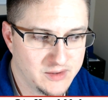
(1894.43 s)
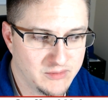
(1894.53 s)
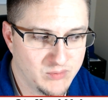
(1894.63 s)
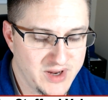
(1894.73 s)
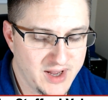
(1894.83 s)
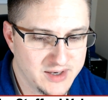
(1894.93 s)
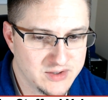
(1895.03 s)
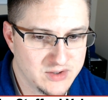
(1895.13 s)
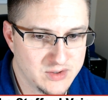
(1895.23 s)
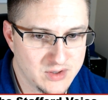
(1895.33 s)
We
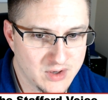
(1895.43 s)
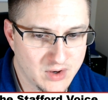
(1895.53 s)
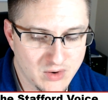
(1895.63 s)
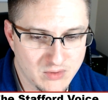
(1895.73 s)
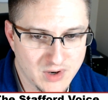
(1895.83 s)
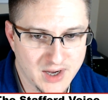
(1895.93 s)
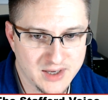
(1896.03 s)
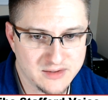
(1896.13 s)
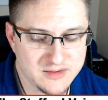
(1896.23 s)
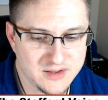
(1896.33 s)
had no
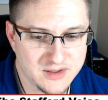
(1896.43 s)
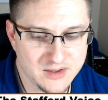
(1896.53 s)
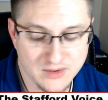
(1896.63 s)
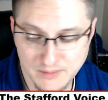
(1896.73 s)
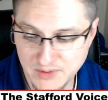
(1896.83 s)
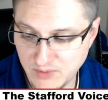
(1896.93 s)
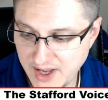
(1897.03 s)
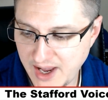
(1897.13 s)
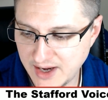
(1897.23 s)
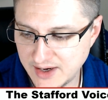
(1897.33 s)
idea. I mean, we
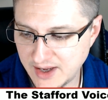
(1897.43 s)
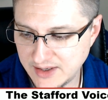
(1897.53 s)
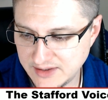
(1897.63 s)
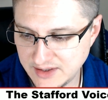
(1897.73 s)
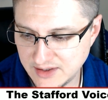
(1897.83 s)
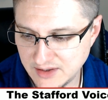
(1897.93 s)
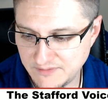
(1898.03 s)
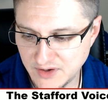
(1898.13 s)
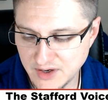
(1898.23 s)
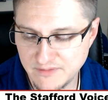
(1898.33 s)
had an idea, a
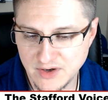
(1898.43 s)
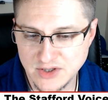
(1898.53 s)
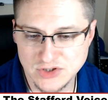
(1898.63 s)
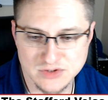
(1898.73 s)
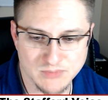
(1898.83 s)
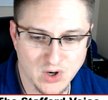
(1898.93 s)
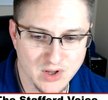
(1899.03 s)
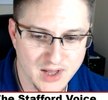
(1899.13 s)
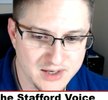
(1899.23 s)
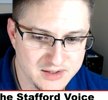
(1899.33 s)
very, very
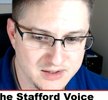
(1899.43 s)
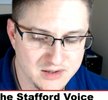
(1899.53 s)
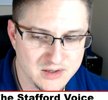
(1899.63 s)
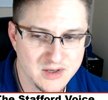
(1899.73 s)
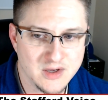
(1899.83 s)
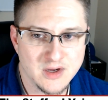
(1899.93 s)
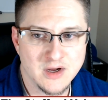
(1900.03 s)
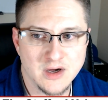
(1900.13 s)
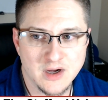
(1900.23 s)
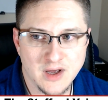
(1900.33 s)
small idea,
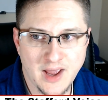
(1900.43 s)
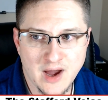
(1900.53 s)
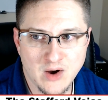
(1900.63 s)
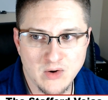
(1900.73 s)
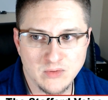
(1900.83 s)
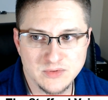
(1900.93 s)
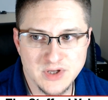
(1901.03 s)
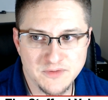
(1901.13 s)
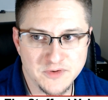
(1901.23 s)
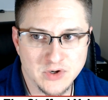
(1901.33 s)
how
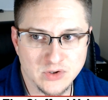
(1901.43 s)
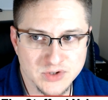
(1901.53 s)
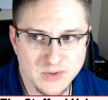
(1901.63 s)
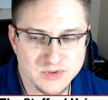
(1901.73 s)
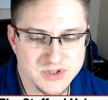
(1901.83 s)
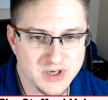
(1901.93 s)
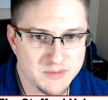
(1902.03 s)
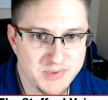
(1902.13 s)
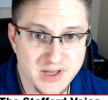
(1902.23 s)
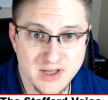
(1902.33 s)
difficult it was going
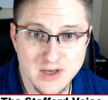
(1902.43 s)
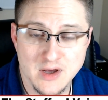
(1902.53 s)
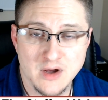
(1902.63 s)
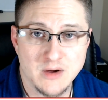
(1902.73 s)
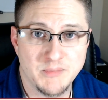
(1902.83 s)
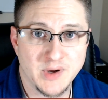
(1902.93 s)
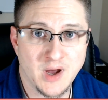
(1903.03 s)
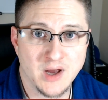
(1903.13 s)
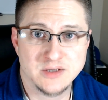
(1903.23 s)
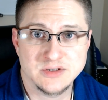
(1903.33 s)
to be, but
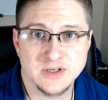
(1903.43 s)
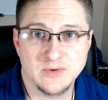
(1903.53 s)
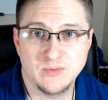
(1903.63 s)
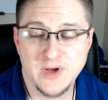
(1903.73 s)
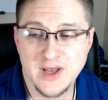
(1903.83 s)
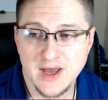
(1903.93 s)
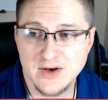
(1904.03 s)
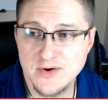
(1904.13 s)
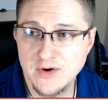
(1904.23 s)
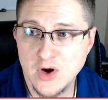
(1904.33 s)
honestly, we
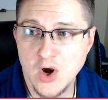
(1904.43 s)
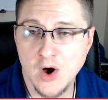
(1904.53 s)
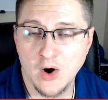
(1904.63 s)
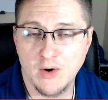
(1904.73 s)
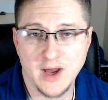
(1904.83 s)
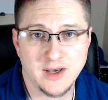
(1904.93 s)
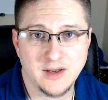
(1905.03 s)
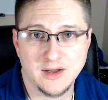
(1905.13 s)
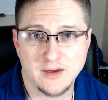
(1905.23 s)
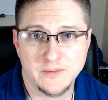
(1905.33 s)
had no
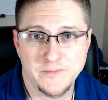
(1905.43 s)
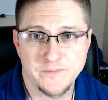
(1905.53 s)
idea.